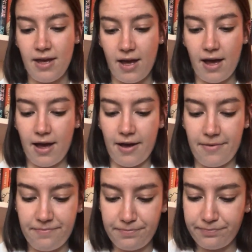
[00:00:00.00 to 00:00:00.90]

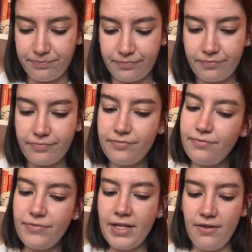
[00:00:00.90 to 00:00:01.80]

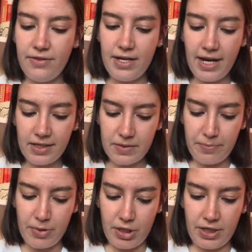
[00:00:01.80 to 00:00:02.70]
The next
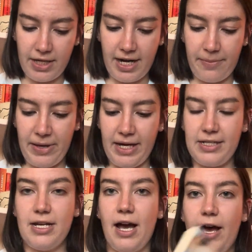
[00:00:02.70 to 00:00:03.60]
book that I
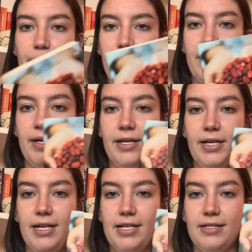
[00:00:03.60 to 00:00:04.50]
picked up
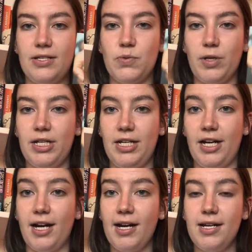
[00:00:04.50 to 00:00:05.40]
is this one
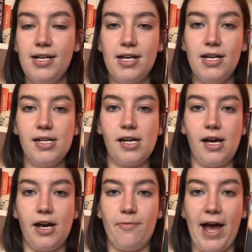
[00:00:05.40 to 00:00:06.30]
here,
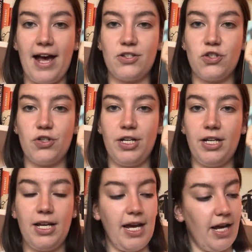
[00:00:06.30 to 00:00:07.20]

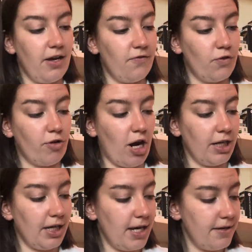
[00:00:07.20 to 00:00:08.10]
Astrid and
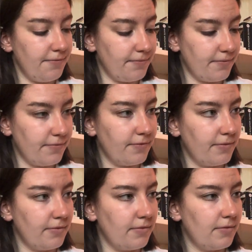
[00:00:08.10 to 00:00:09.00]
Veronika
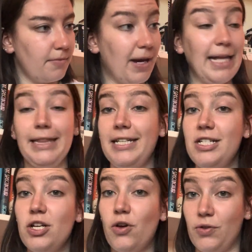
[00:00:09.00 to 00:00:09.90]
by
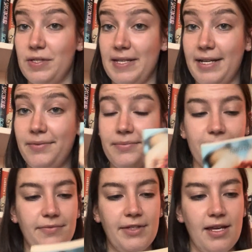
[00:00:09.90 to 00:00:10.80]
Linda Olsson.
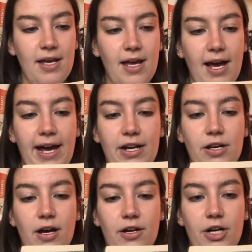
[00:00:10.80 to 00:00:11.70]
I had
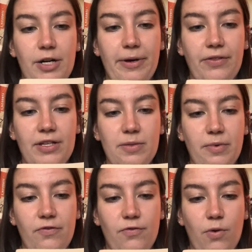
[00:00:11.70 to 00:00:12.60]
not heard about this
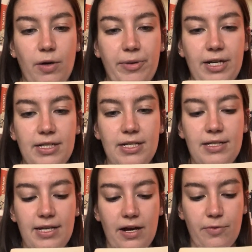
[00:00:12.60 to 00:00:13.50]
before, but it did
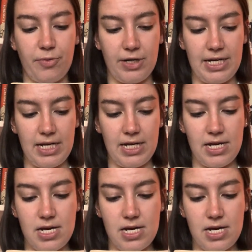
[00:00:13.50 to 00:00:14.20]
sound pretty